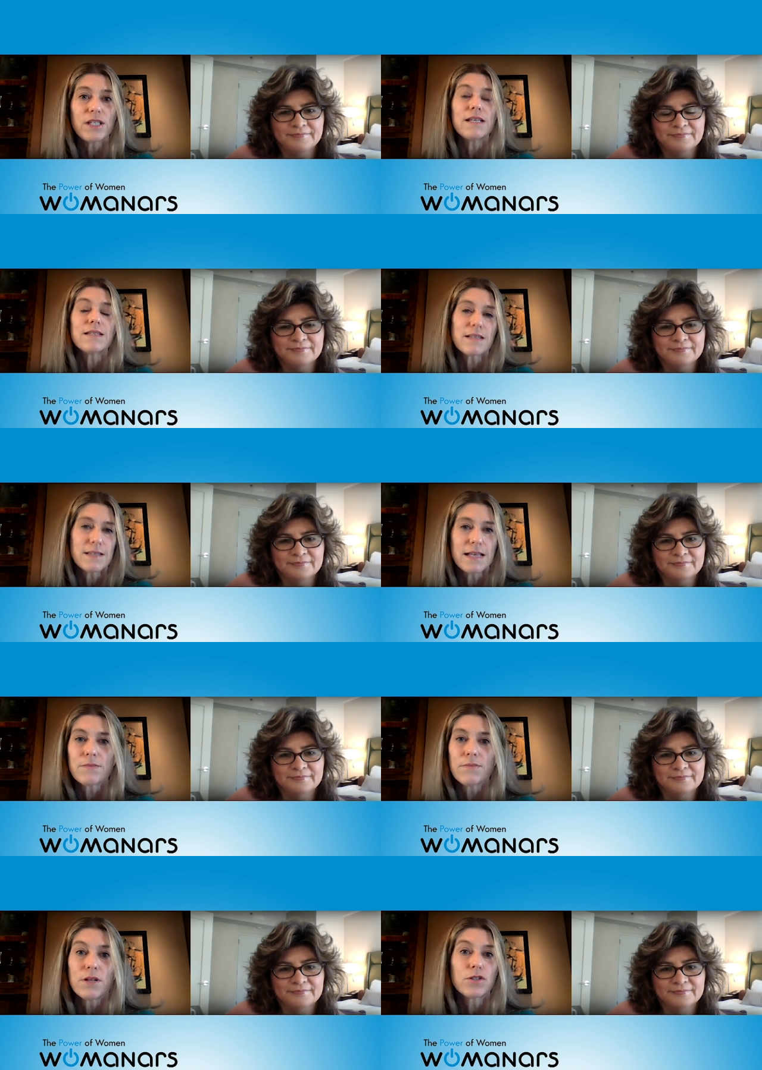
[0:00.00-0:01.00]
Speaker 1: is
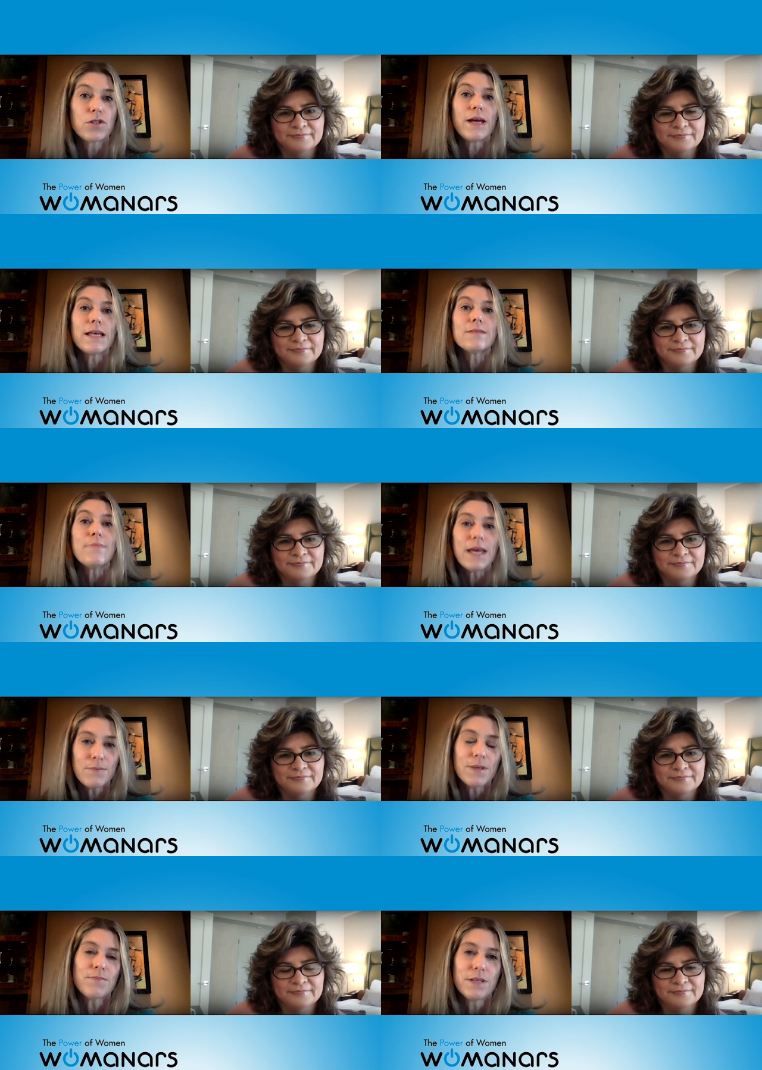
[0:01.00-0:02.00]
accessible to as many
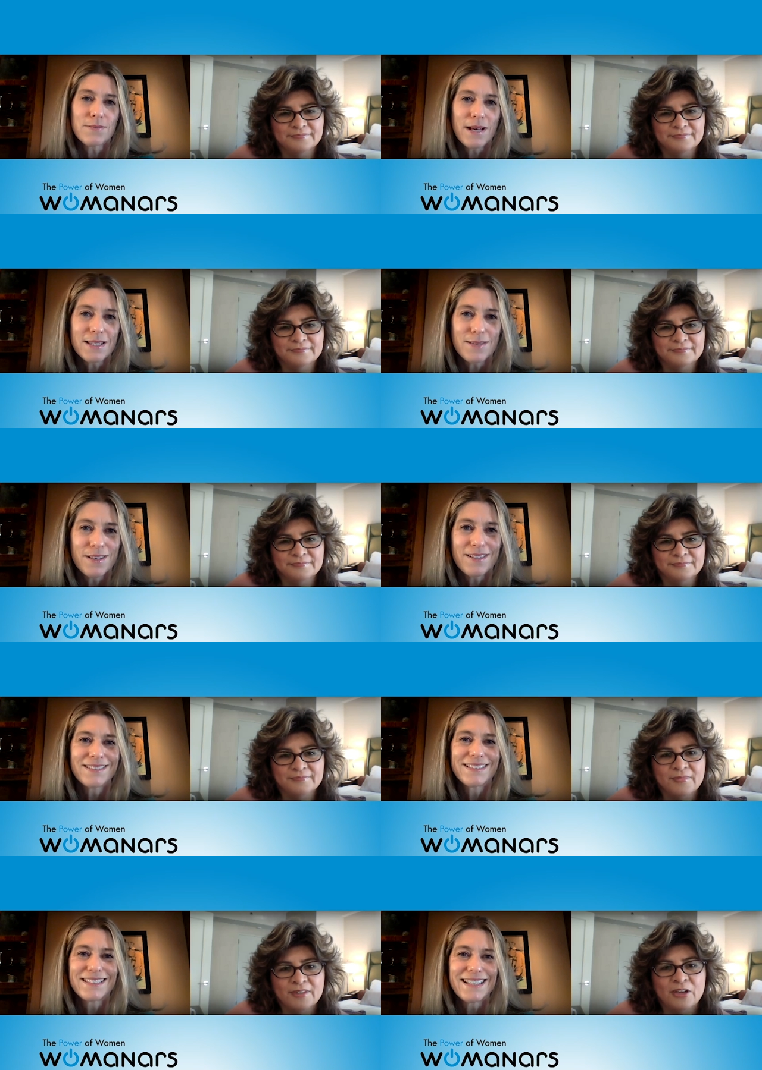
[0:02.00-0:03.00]
people as possible.
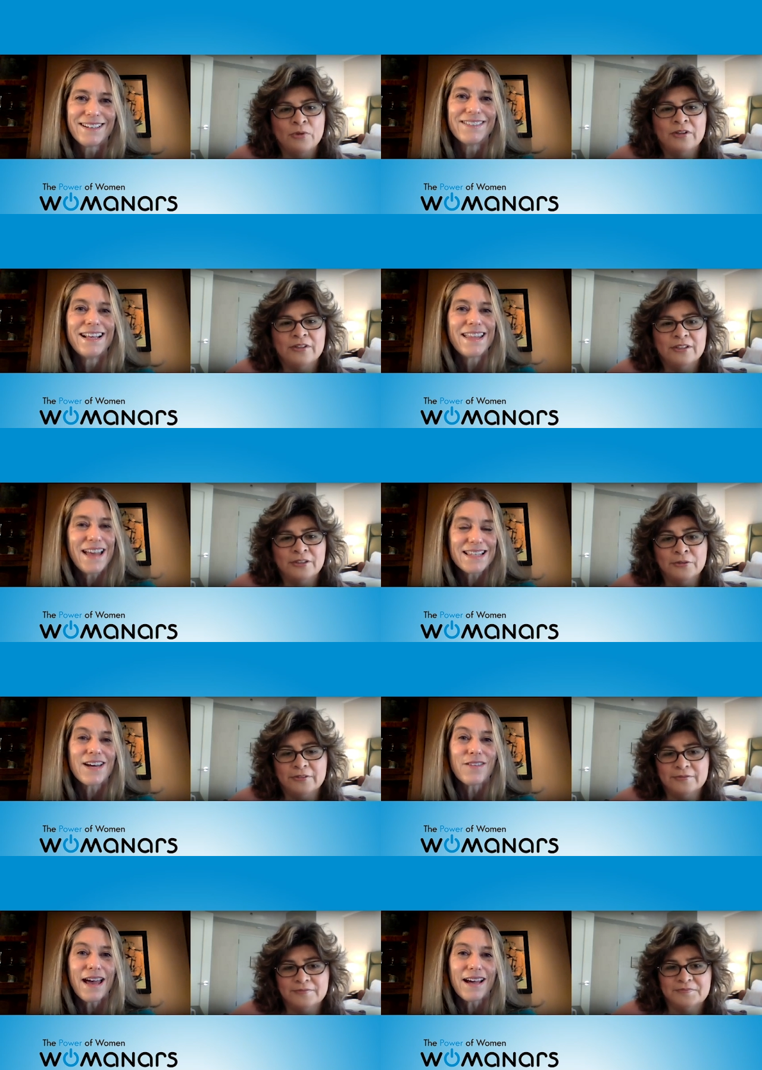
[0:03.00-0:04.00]
So that's how
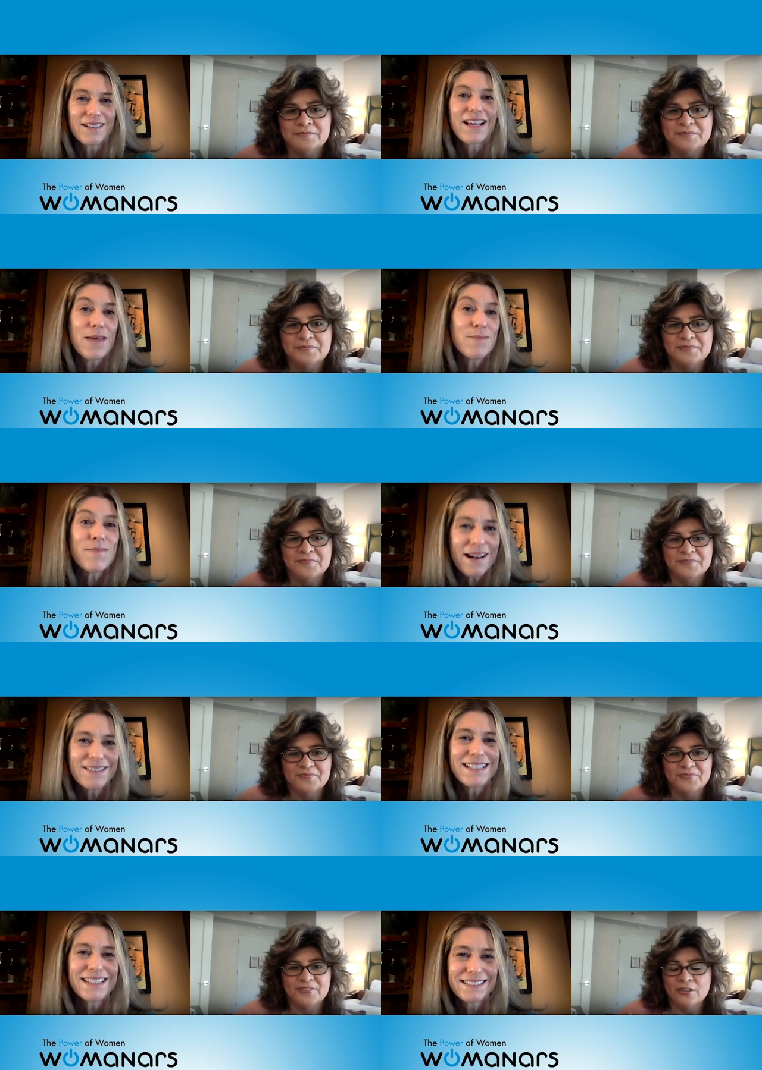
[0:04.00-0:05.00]
that came about.
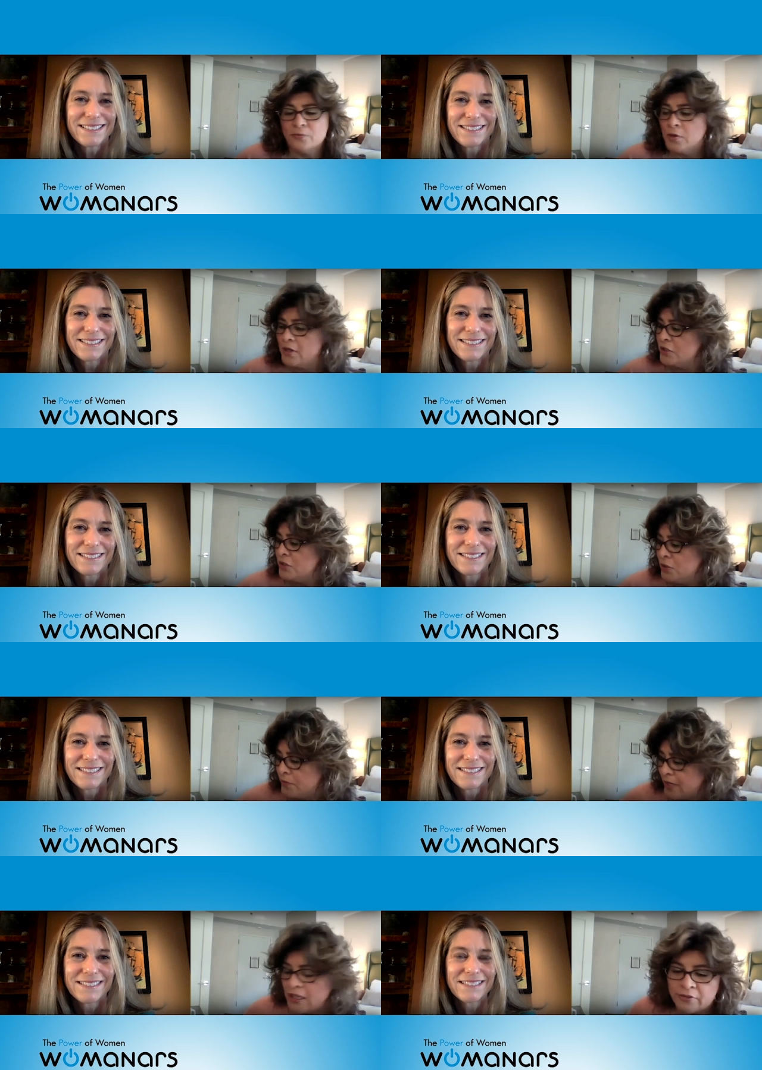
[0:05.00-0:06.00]
Speaker 2: Well, and you know what
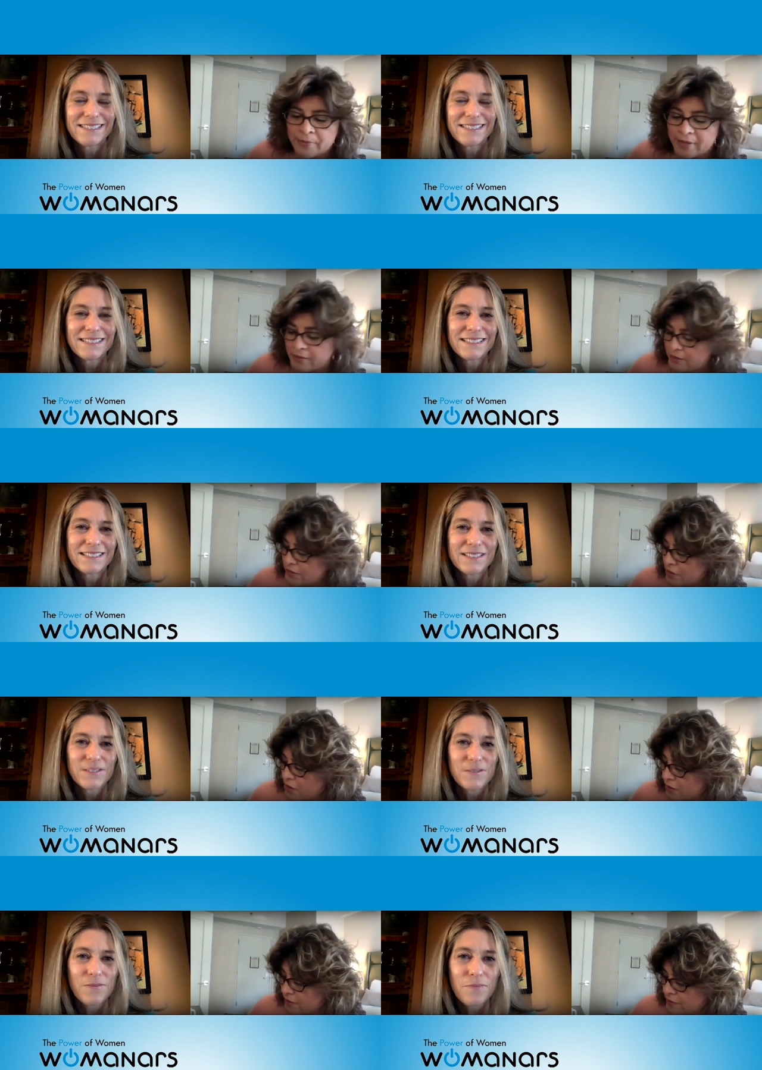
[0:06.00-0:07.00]
I love about these
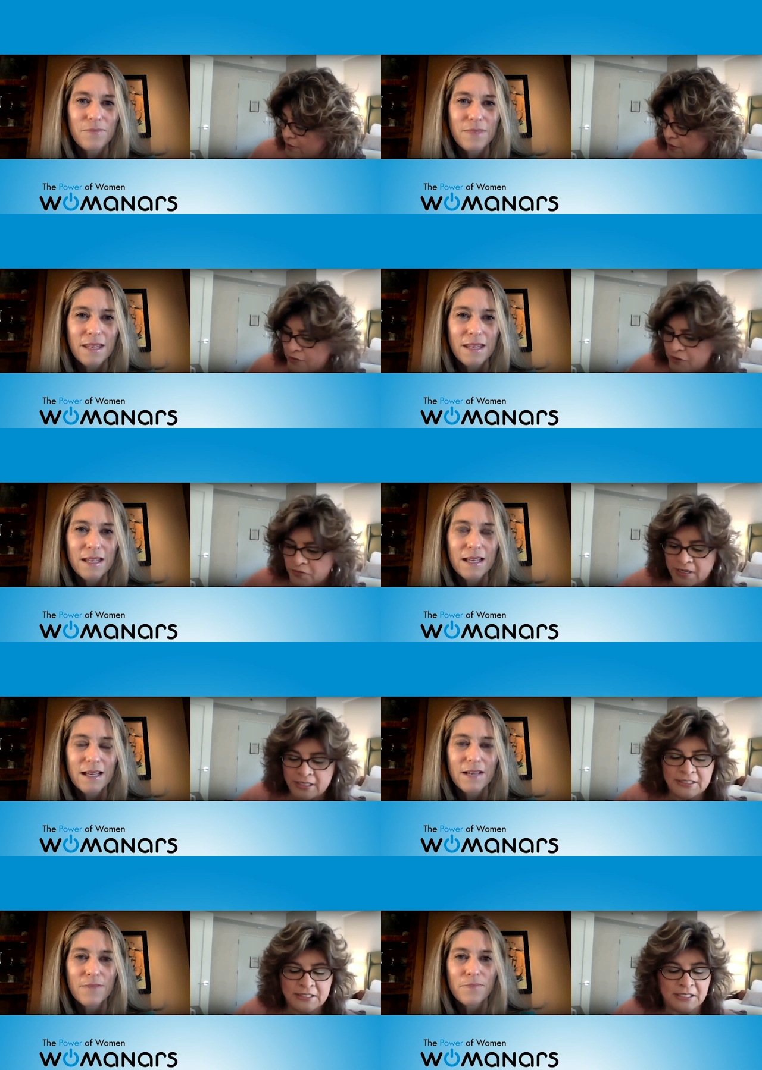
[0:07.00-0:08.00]
cards, and, and you and I
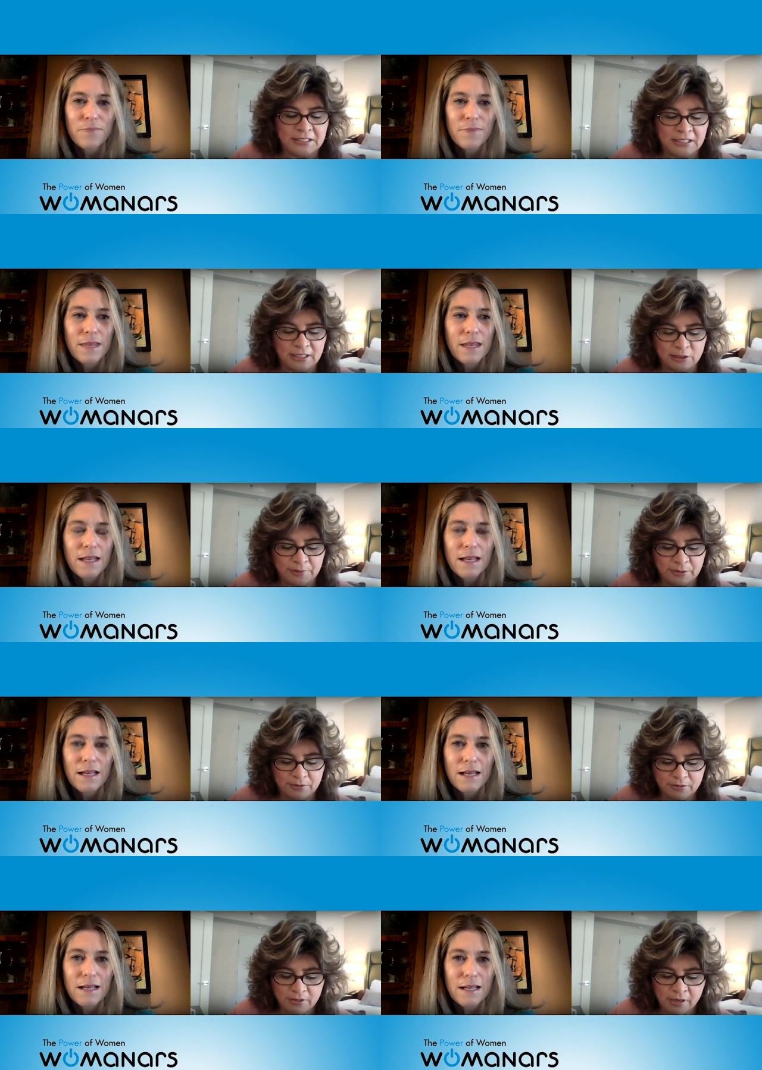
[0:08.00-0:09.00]
discussed it a little bit
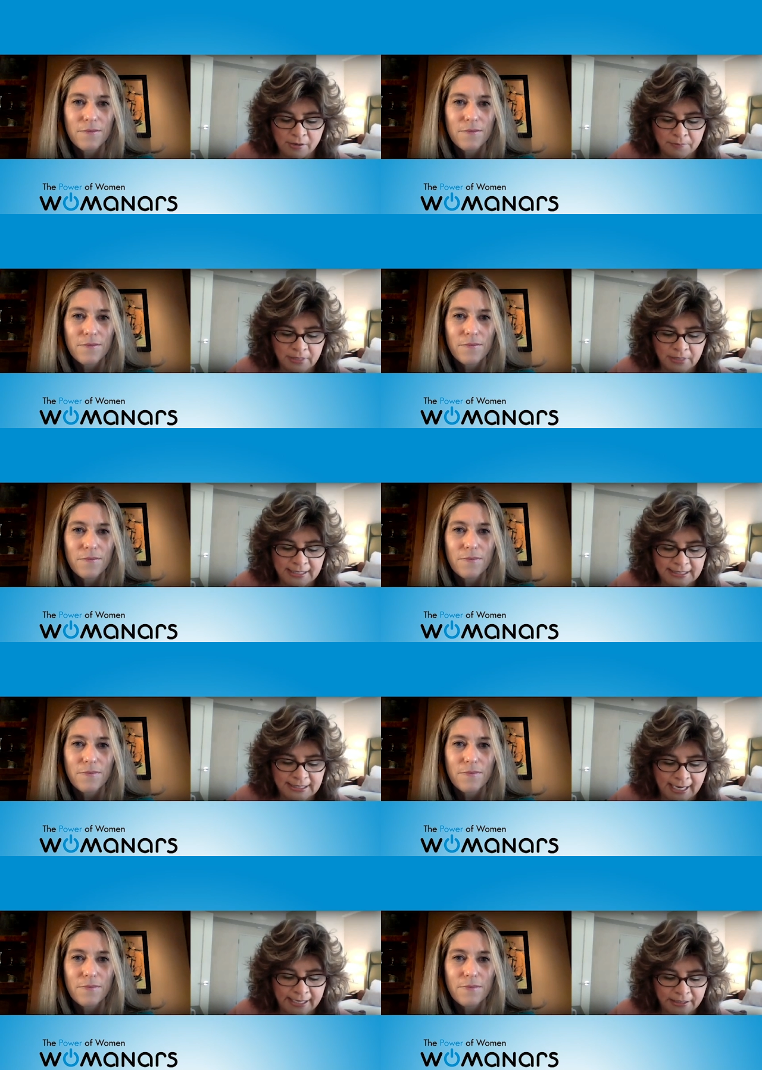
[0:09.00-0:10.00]
um, last
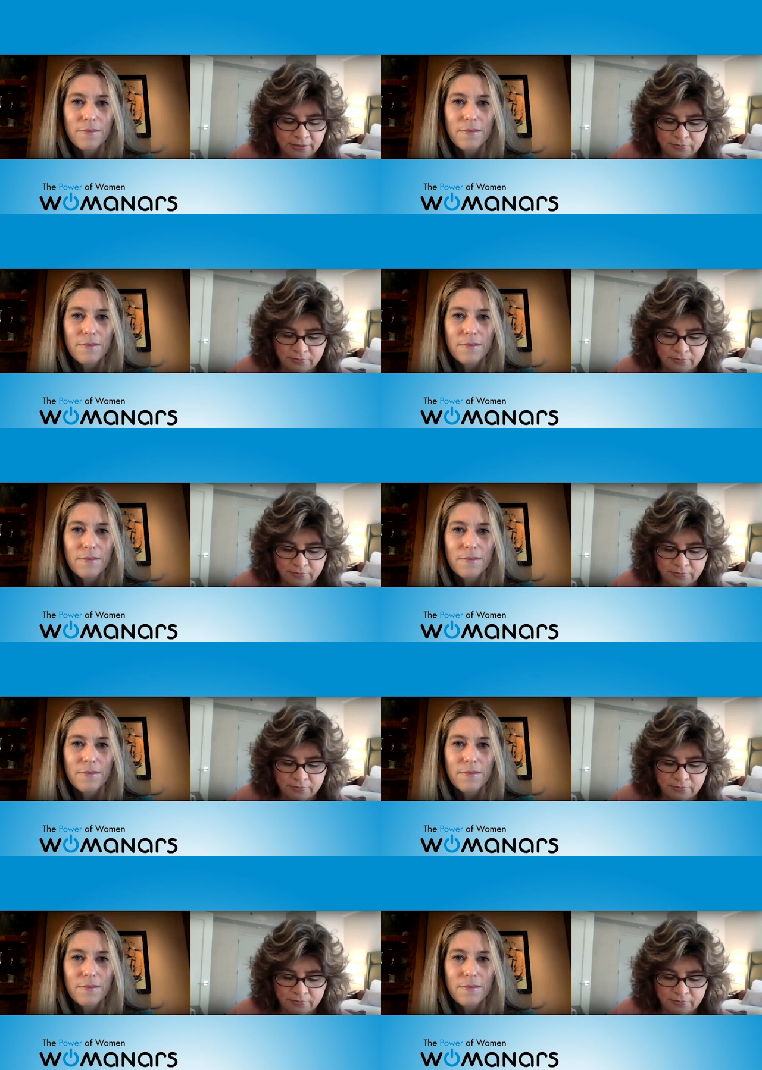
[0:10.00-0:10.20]
night,